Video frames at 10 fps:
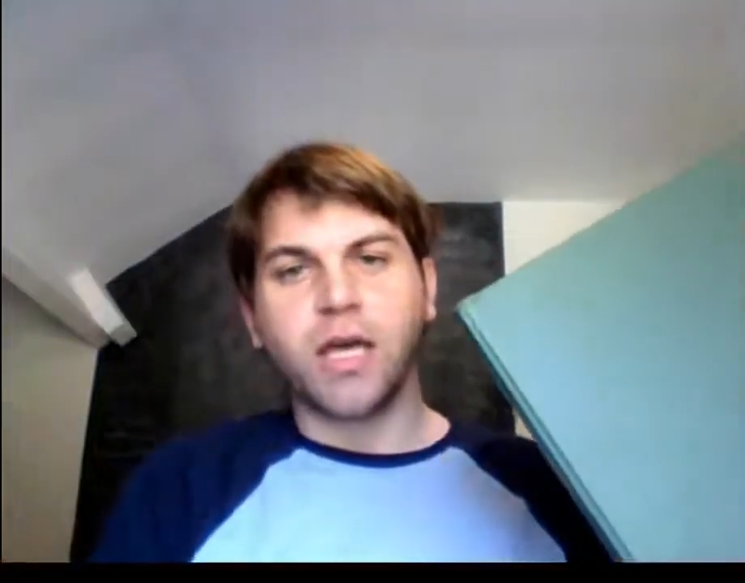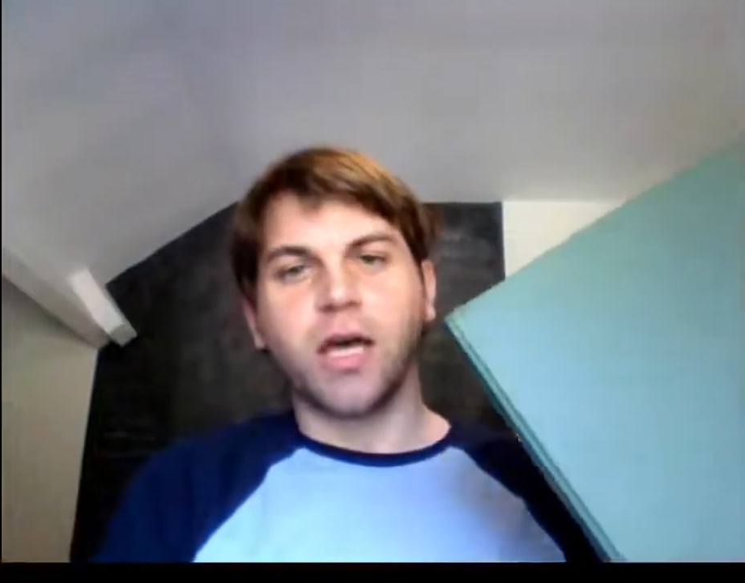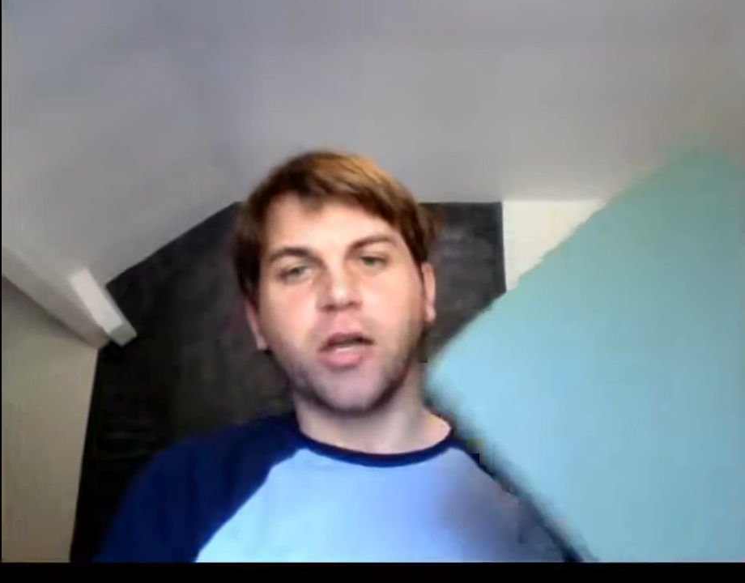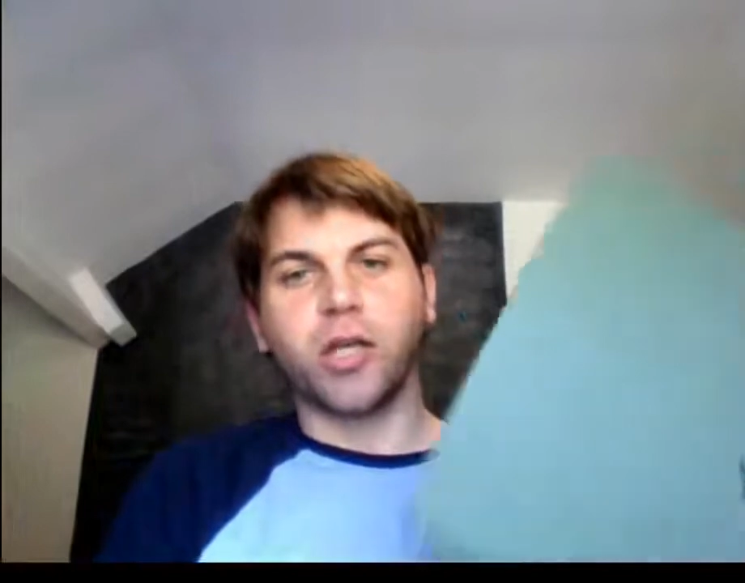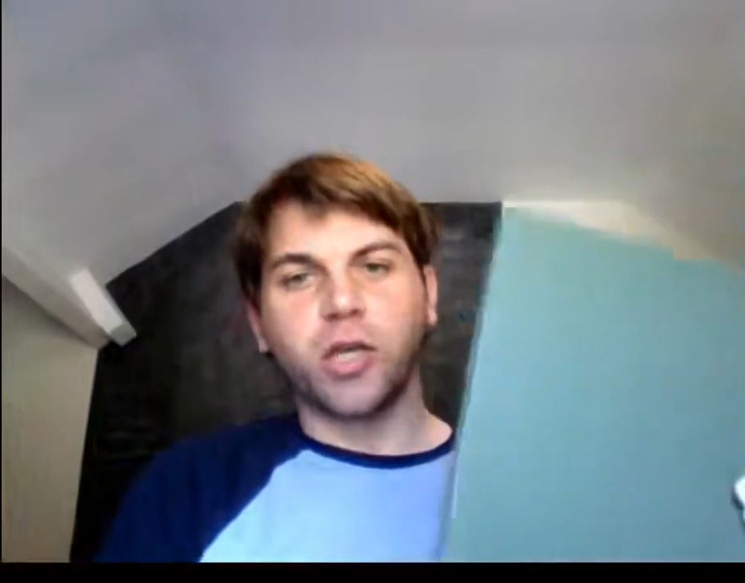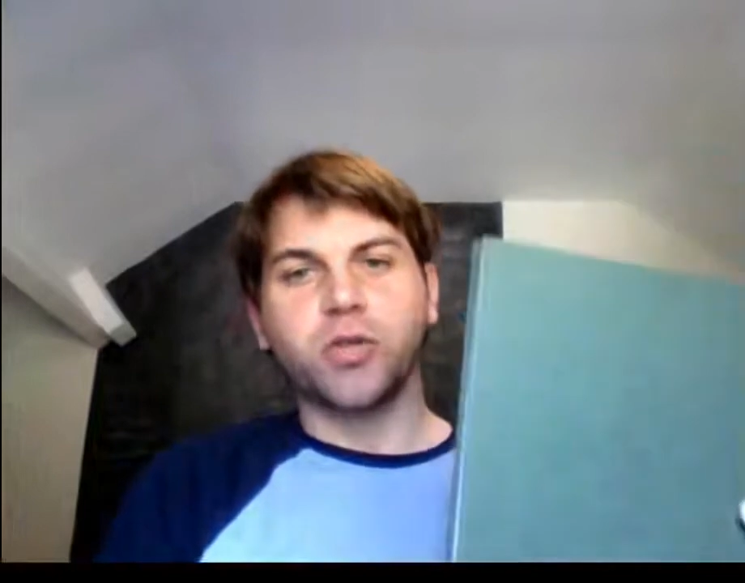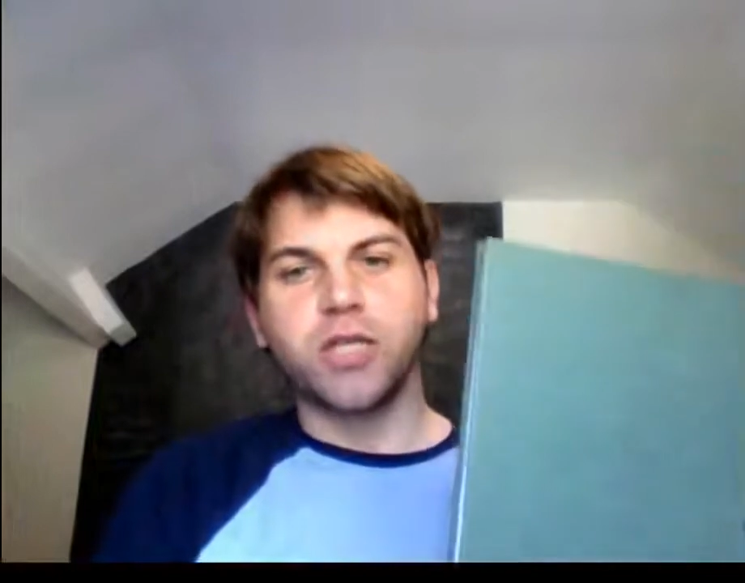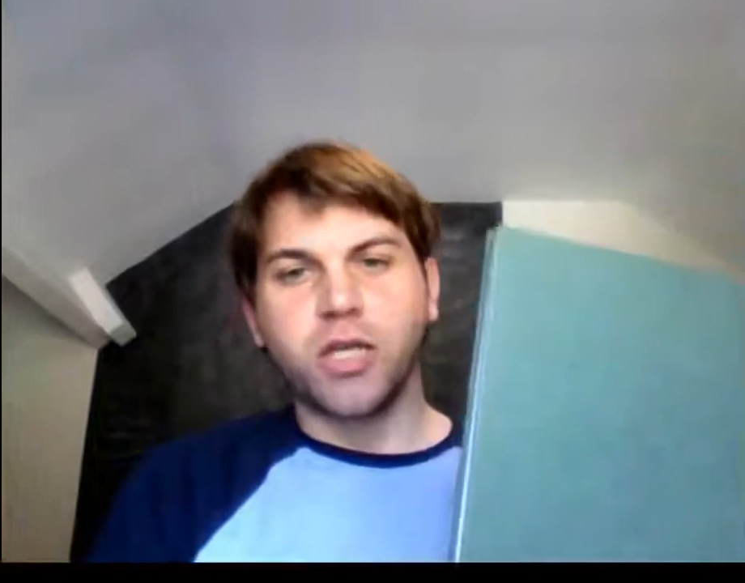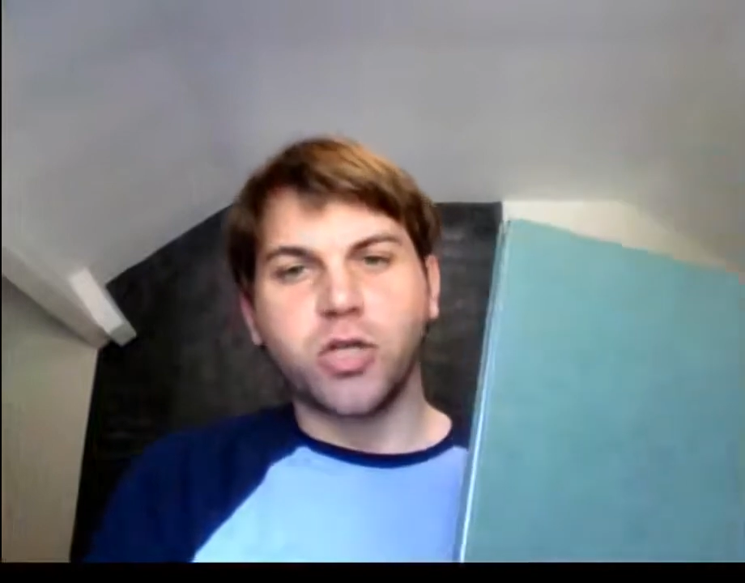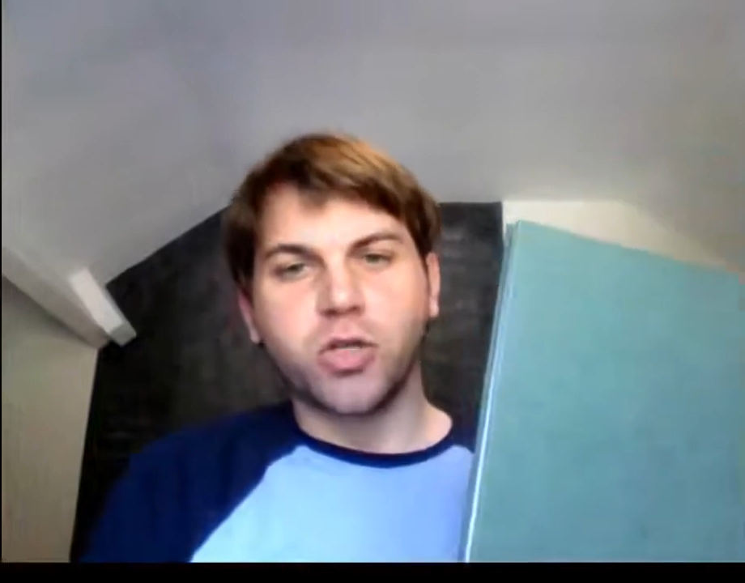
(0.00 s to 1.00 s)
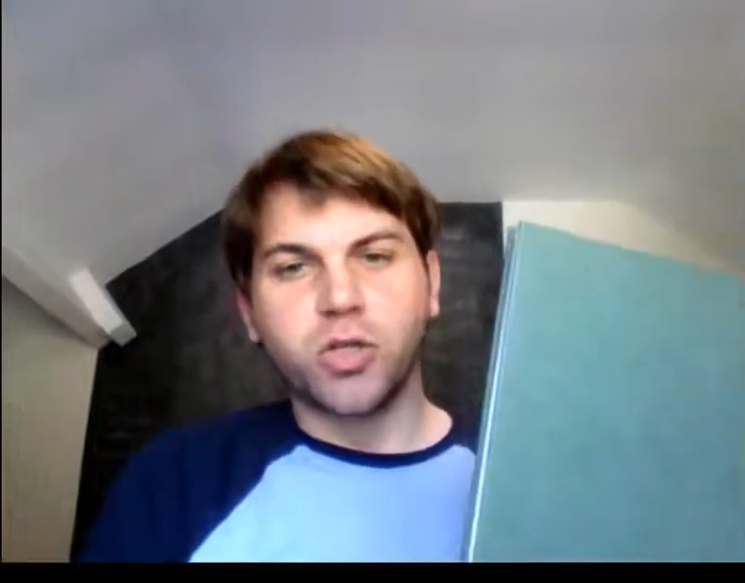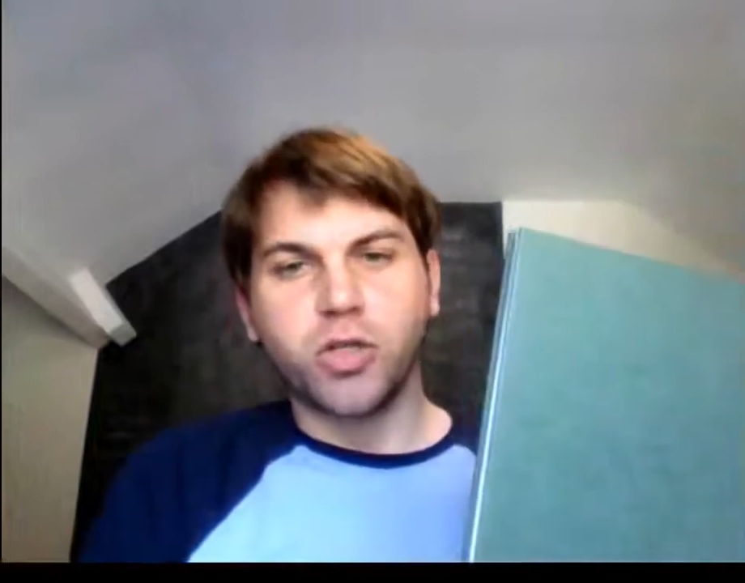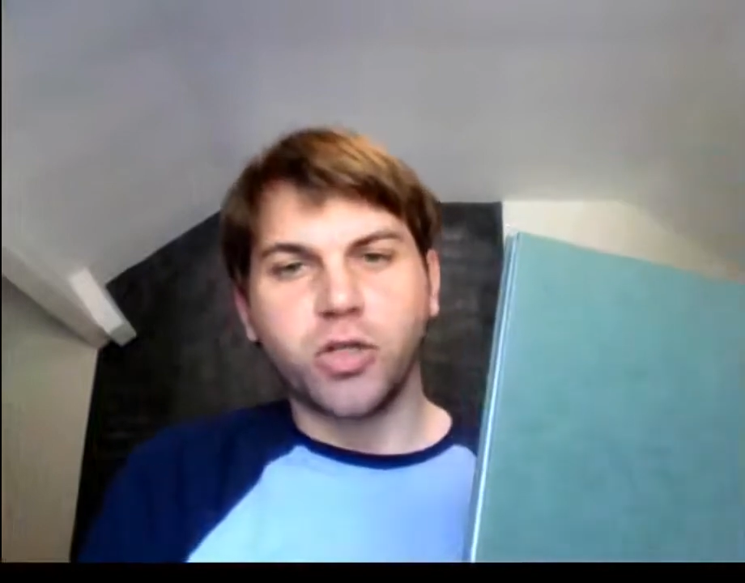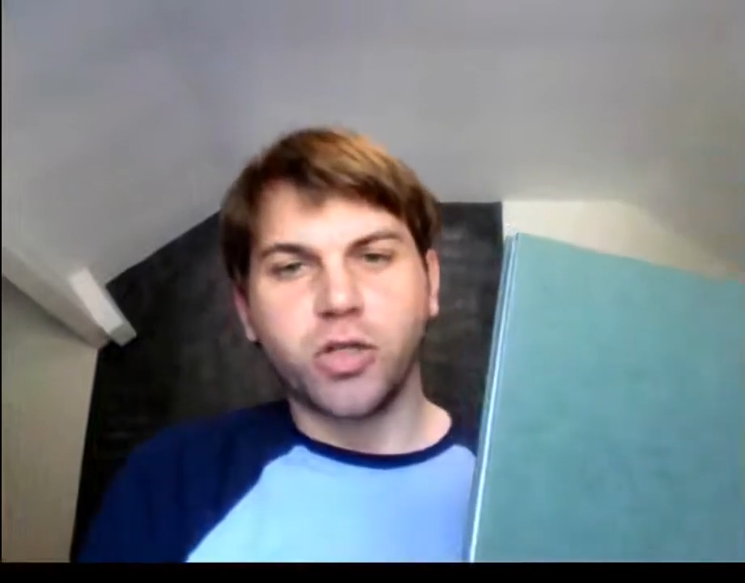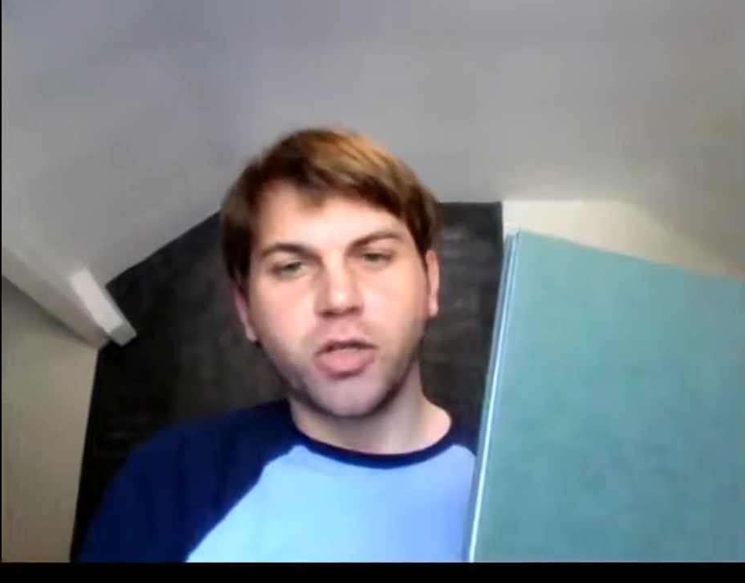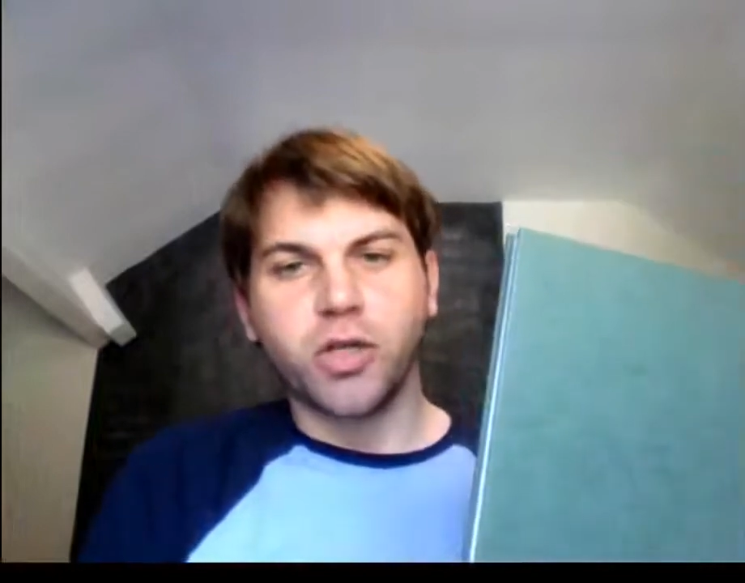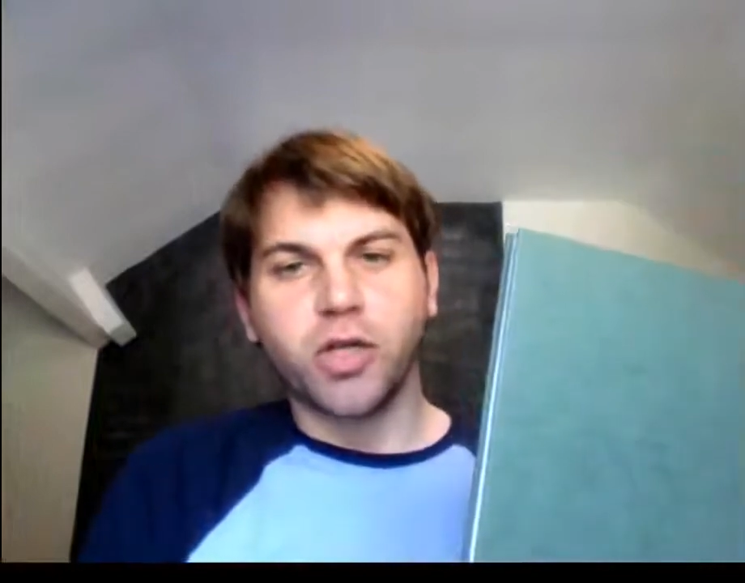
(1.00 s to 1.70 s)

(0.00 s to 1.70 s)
an icosahedral